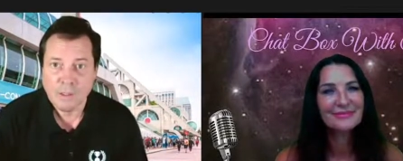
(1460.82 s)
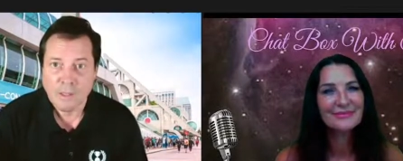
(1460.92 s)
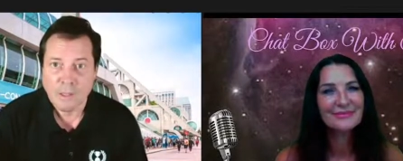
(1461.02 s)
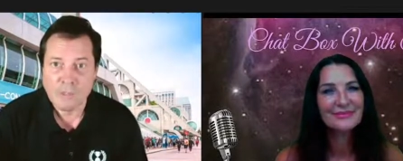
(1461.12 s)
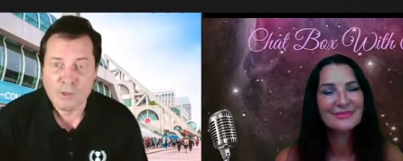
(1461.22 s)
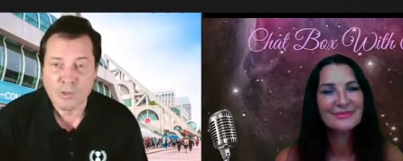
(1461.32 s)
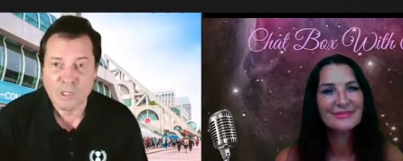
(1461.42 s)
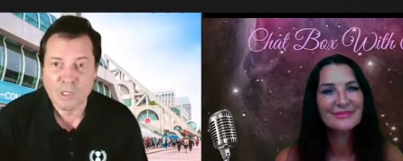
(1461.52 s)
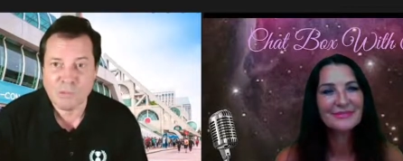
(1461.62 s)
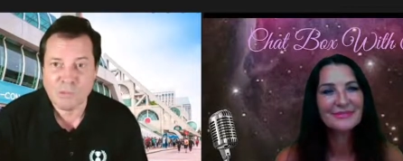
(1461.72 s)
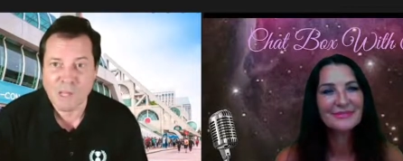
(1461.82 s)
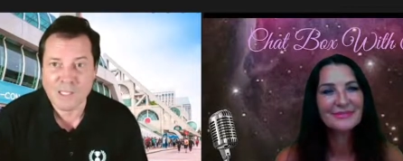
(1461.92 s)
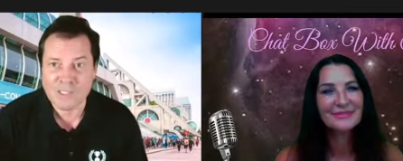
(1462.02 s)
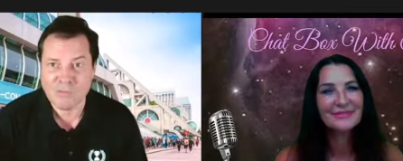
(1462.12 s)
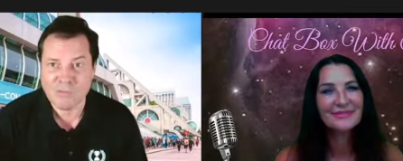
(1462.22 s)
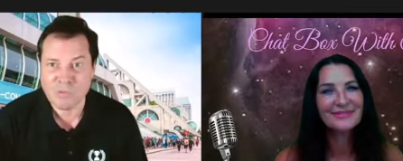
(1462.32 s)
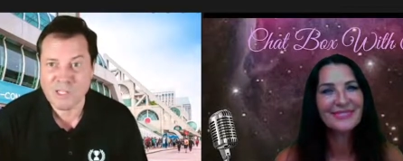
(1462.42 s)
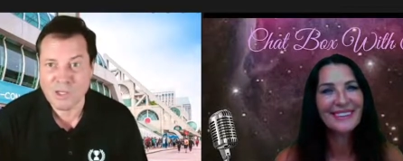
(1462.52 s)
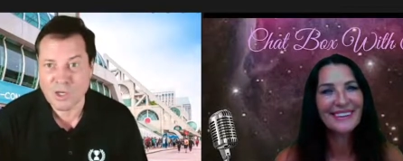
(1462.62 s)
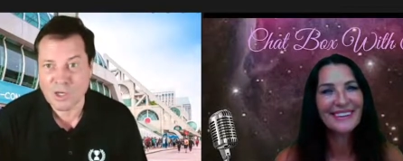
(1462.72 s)
Speaker 1: just really blessed. I played
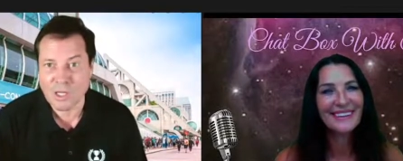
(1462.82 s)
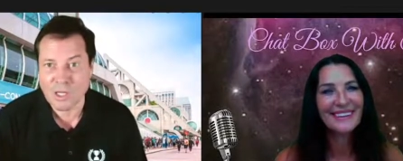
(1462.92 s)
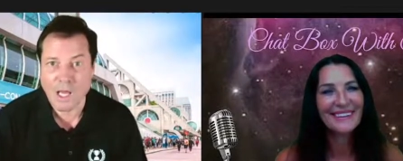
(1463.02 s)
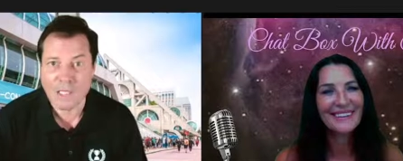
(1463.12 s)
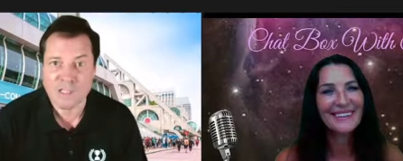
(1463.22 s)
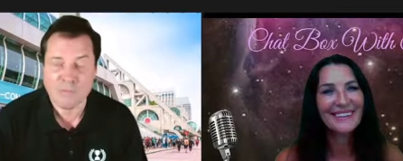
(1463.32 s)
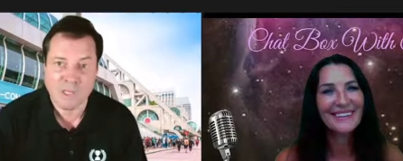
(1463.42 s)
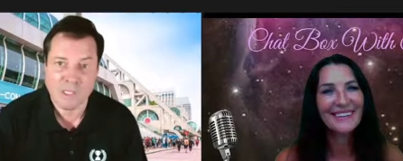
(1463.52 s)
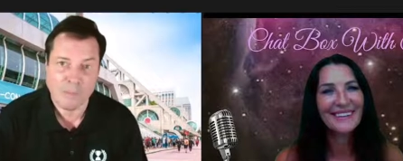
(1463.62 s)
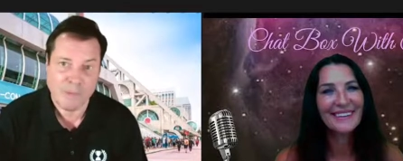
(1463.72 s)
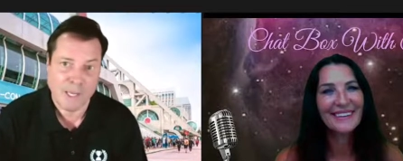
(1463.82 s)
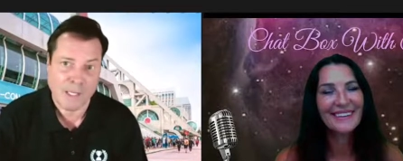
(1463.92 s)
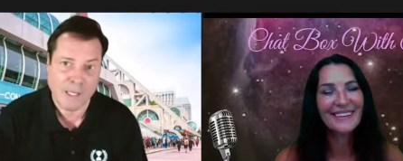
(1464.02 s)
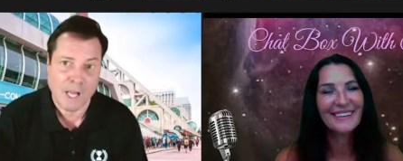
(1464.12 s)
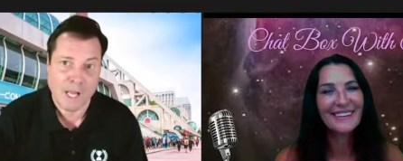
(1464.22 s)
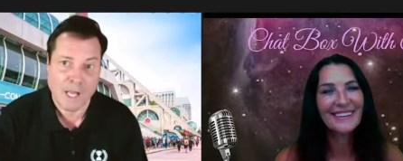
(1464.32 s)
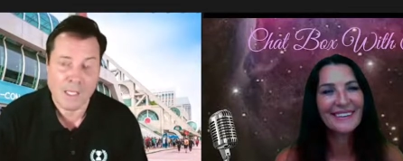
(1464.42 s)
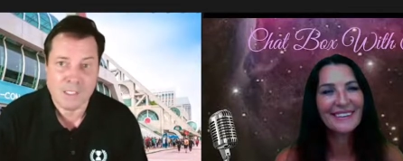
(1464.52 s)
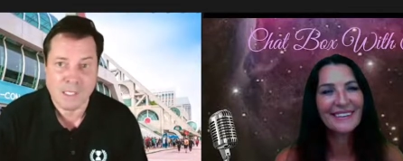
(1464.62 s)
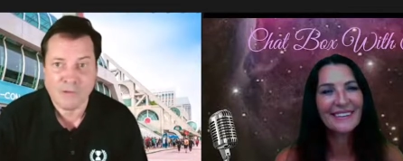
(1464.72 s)
the good guys, I played the bad
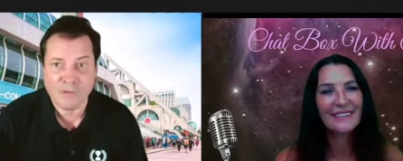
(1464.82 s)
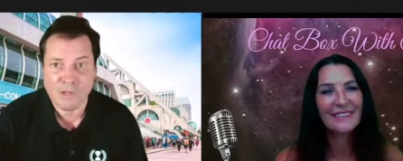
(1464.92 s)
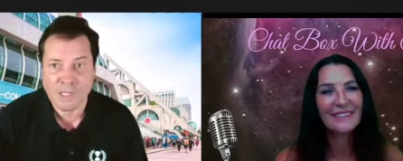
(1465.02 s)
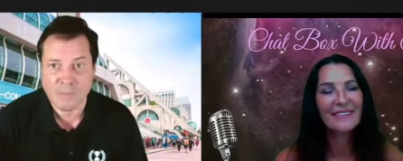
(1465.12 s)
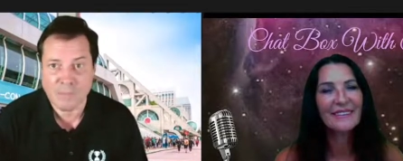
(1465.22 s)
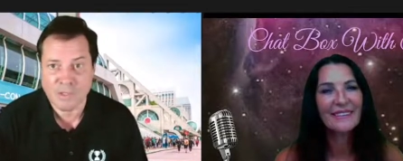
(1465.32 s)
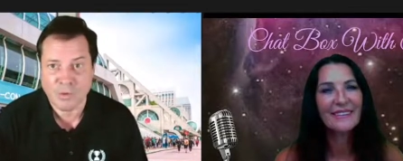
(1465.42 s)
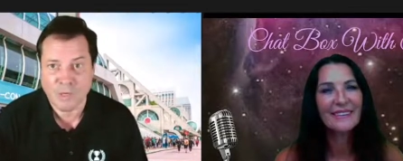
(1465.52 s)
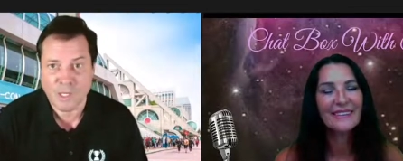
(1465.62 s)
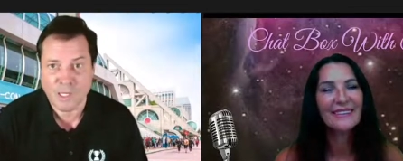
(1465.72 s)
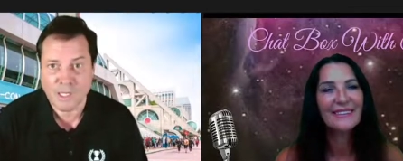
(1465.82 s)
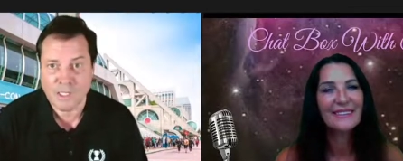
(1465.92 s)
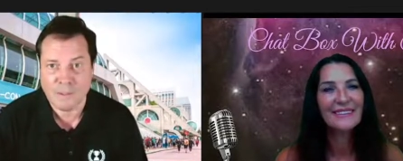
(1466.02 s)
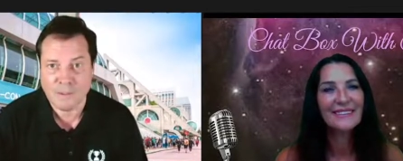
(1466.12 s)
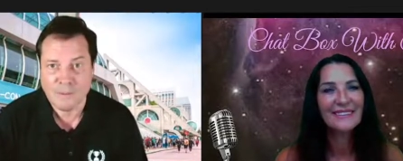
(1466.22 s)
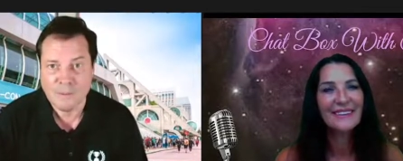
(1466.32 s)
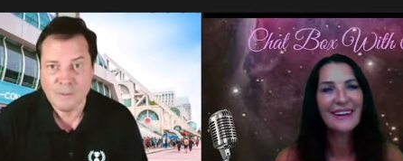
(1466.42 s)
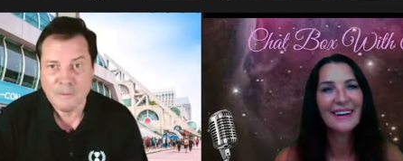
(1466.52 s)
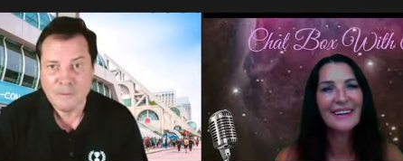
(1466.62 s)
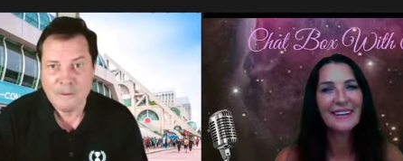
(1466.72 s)
guys, and everything in between. And
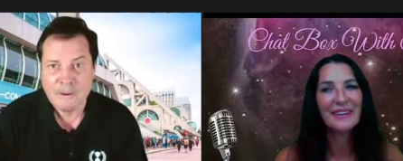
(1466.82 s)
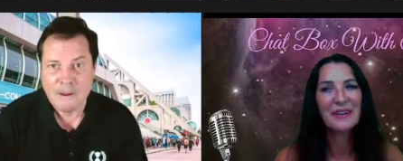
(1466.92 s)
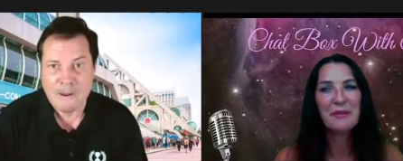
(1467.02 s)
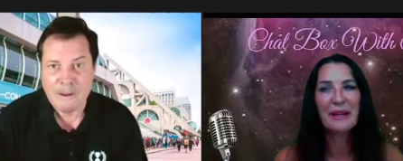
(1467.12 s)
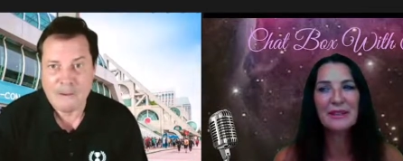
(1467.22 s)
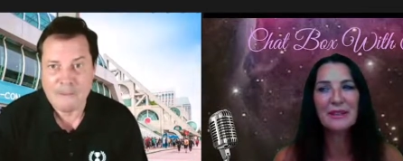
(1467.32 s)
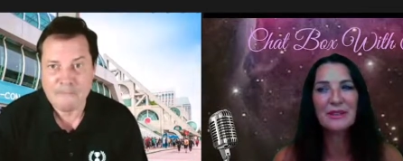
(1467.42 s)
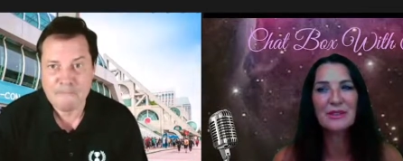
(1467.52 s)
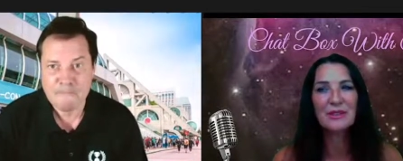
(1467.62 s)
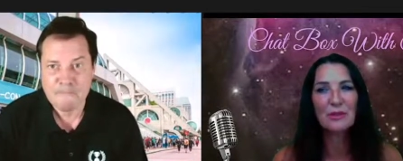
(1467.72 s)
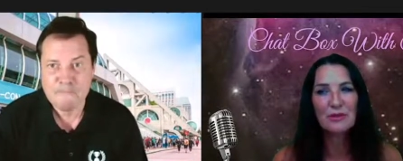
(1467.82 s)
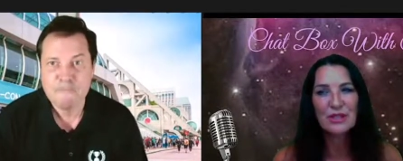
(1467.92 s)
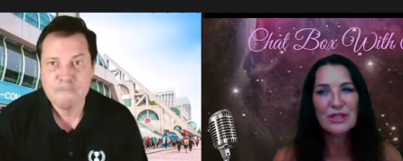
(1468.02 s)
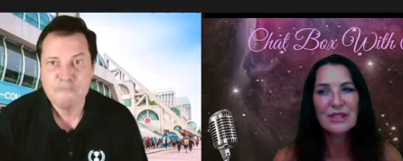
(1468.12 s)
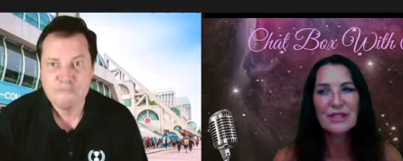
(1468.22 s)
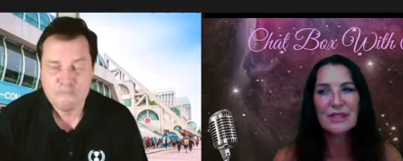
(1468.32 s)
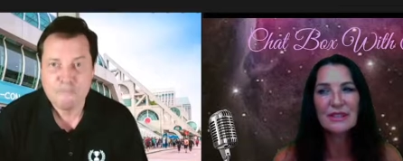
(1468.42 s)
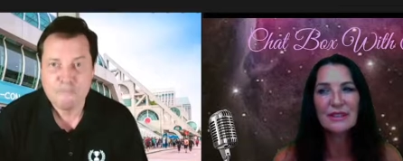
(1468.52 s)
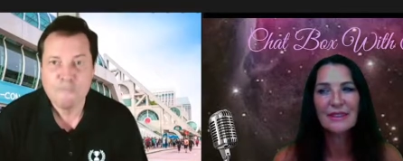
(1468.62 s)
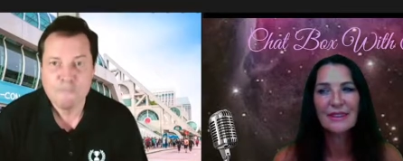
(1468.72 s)
Speaker 2: yeah, I know you played a lot of soldiers
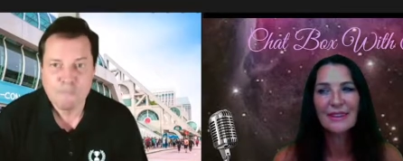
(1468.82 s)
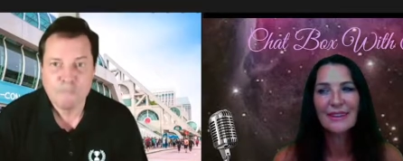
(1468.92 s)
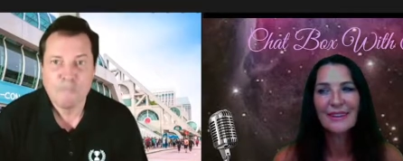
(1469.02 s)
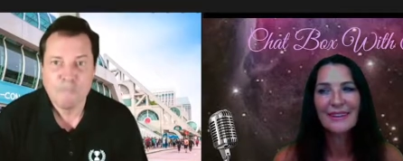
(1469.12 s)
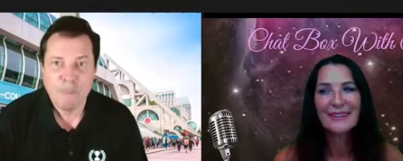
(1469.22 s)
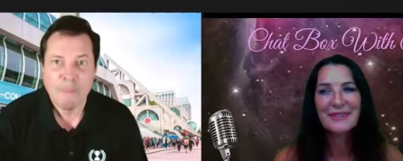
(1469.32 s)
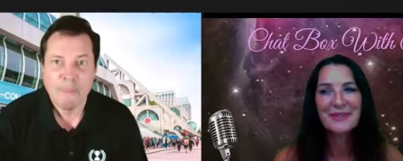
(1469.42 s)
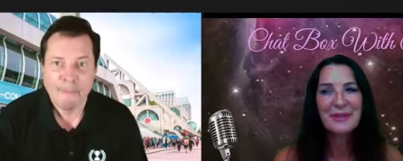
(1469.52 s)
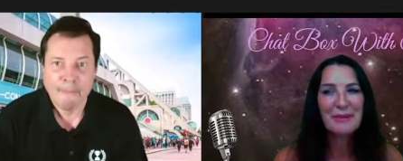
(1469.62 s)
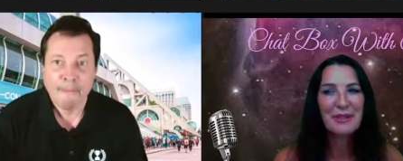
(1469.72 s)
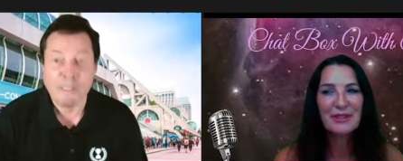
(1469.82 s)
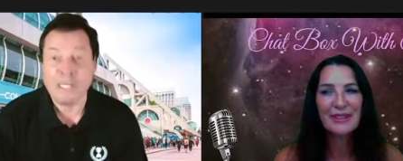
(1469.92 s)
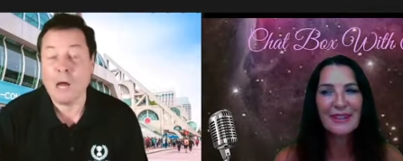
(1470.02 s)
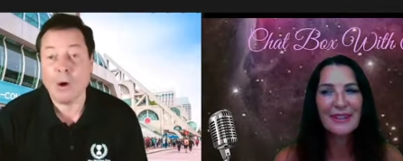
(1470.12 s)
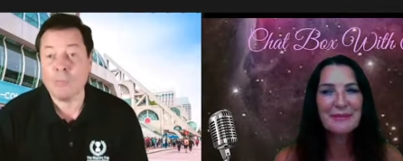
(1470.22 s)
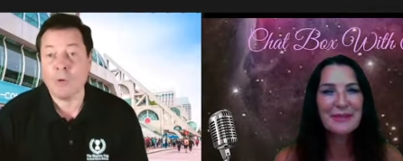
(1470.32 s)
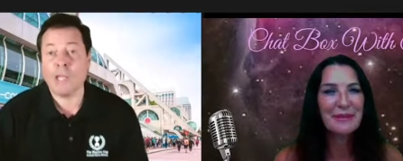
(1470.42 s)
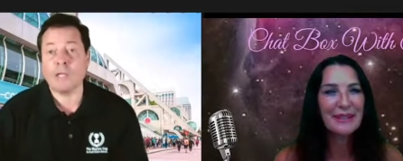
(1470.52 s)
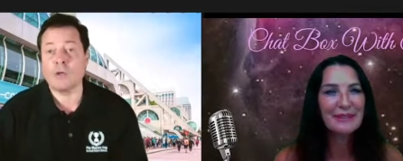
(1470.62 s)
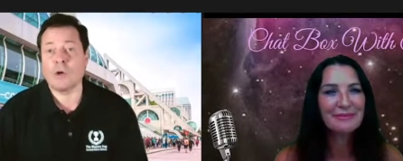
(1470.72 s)
and and I saw your feature. But now I'm
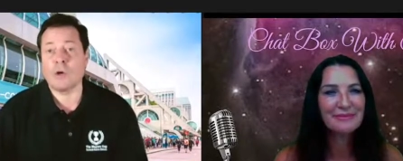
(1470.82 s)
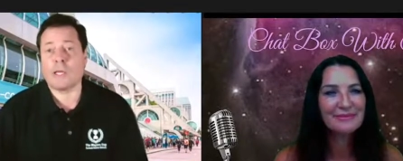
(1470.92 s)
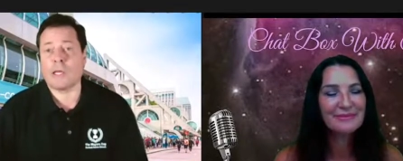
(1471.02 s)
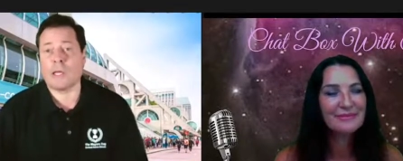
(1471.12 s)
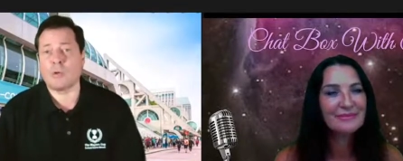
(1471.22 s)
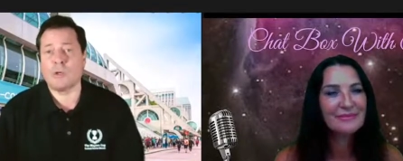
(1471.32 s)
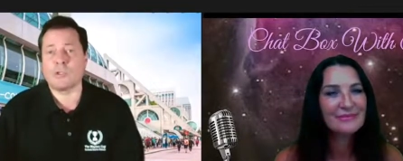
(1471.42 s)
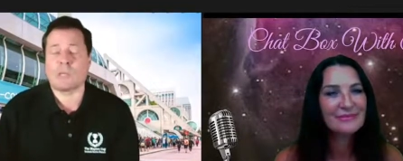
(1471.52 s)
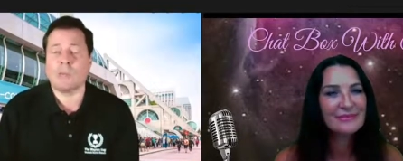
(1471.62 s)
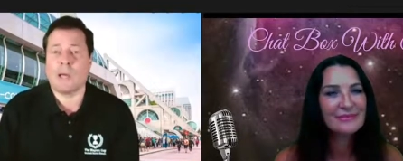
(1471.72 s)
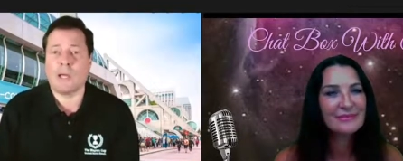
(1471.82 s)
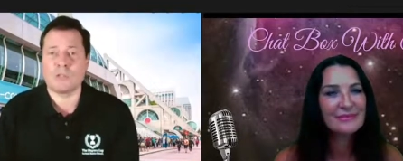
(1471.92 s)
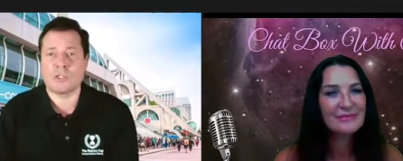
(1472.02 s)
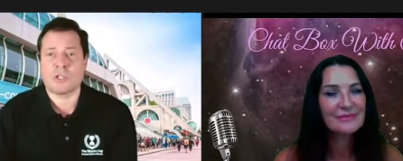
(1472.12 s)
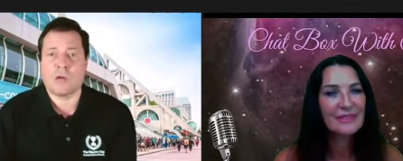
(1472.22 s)
writing,
Speaker 1: directing, and producing my own stuff,